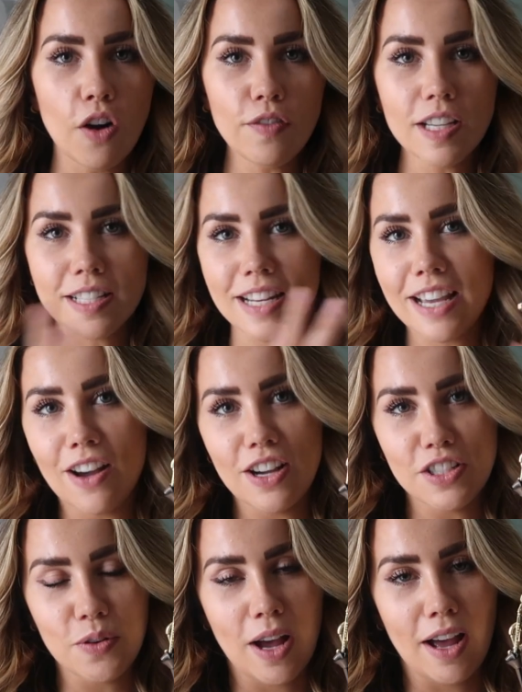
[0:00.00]
Obviously,
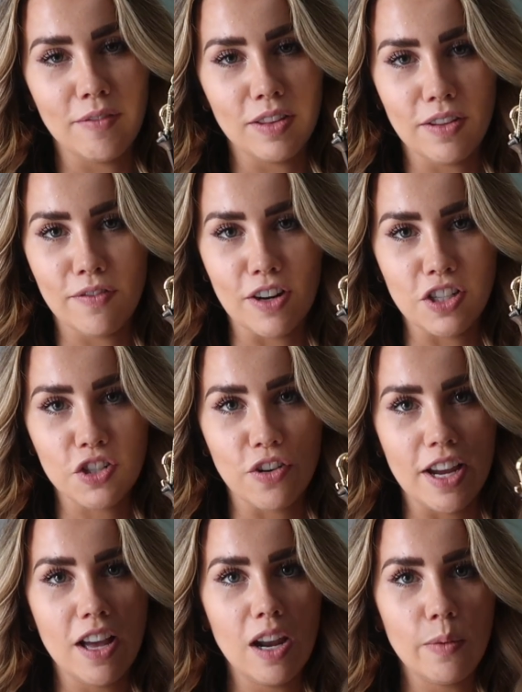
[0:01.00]
I do have the French
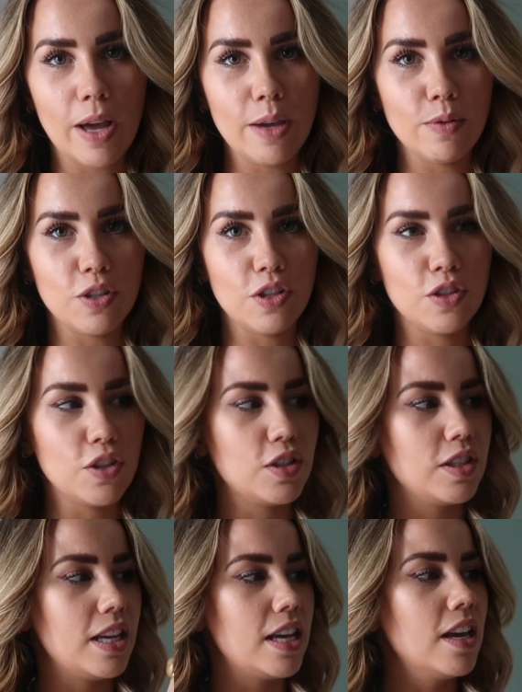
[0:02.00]
grey colourway, which is
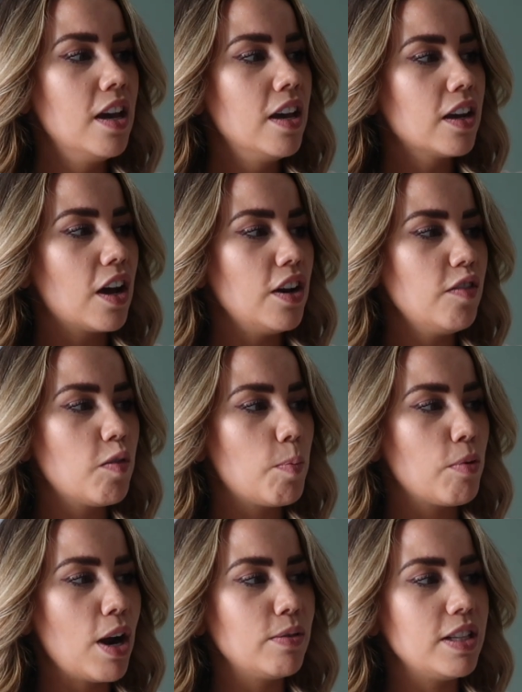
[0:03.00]
just the kind of
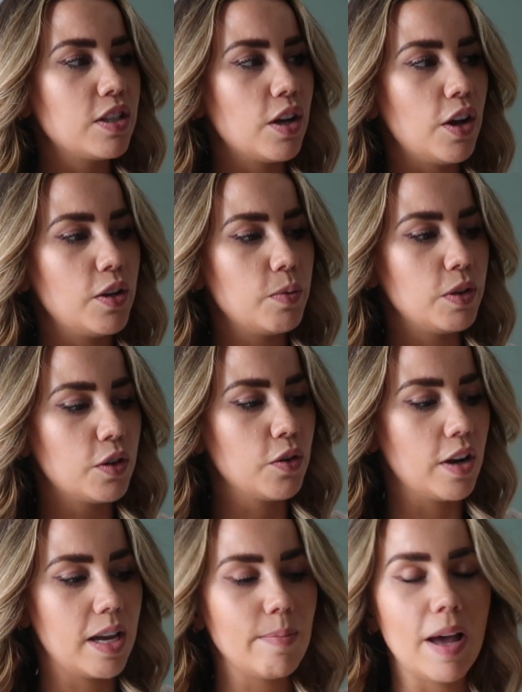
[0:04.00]
brownie tone with the
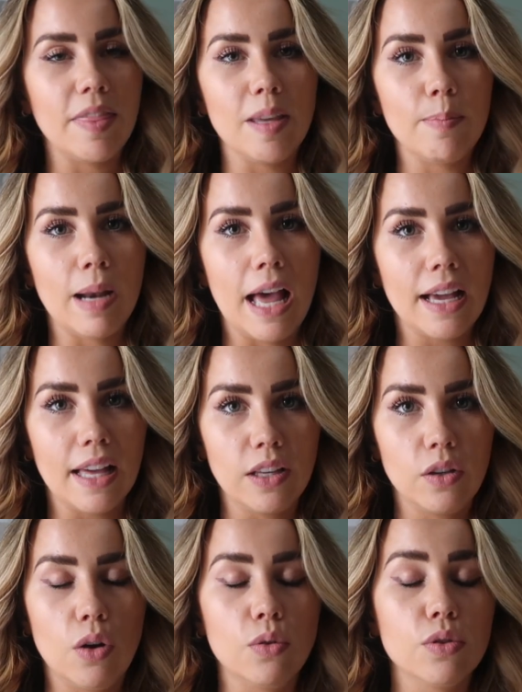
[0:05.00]
cream and the black
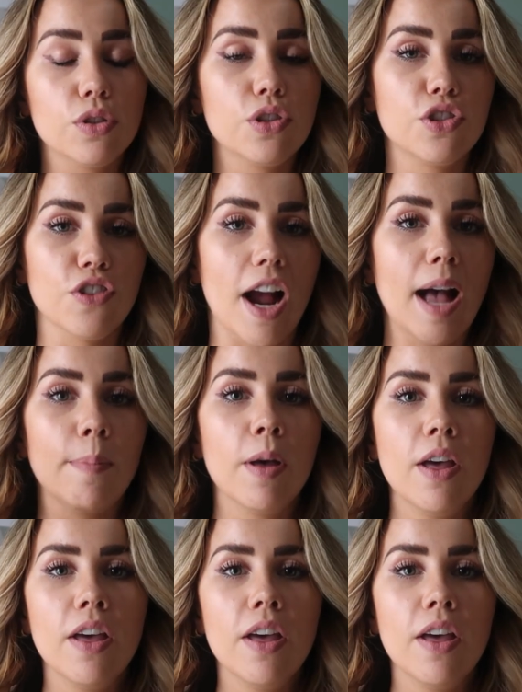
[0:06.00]
and gold strap.